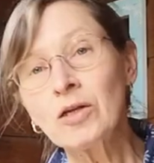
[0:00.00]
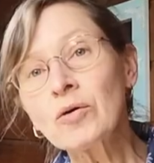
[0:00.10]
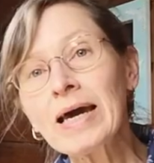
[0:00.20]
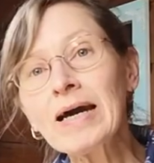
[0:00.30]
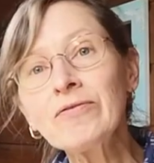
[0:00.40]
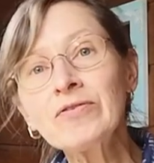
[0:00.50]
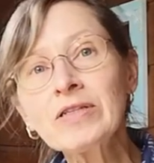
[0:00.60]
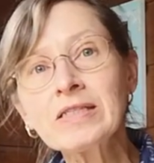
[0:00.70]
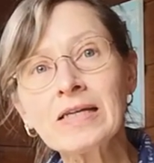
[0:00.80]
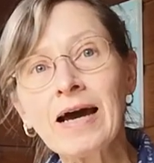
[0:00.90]
Look out
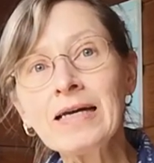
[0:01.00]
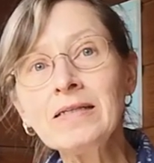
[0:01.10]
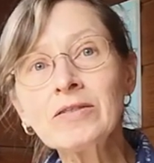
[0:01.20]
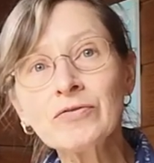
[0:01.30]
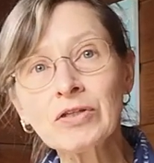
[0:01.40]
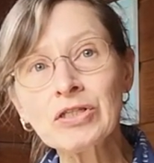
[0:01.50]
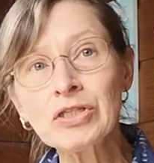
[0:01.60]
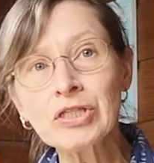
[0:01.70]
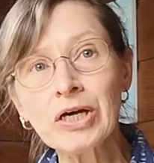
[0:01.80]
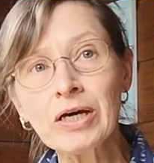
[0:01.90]
for the signs of
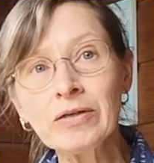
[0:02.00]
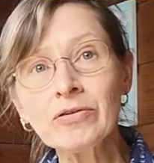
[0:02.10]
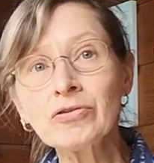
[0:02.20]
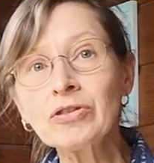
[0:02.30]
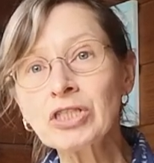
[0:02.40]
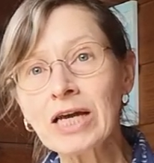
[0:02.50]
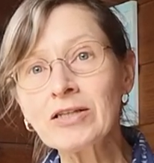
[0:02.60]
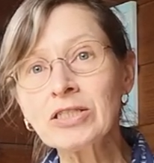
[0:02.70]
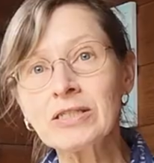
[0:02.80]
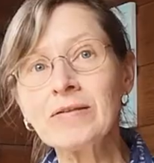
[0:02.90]
concern through
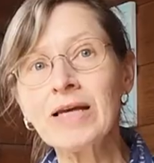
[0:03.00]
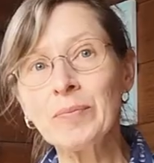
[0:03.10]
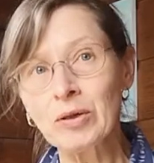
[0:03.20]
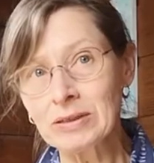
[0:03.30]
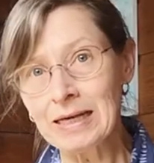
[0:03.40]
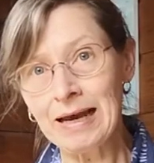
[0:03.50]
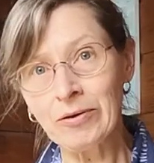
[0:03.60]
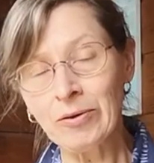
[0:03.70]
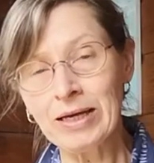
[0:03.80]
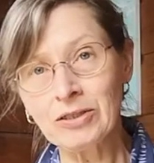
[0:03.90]
changes in their body
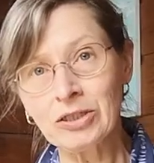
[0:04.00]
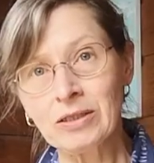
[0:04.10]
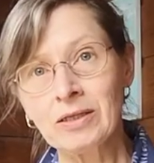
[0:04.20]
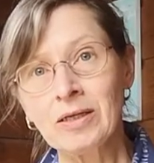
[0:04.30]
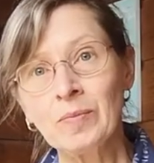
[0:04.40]
language.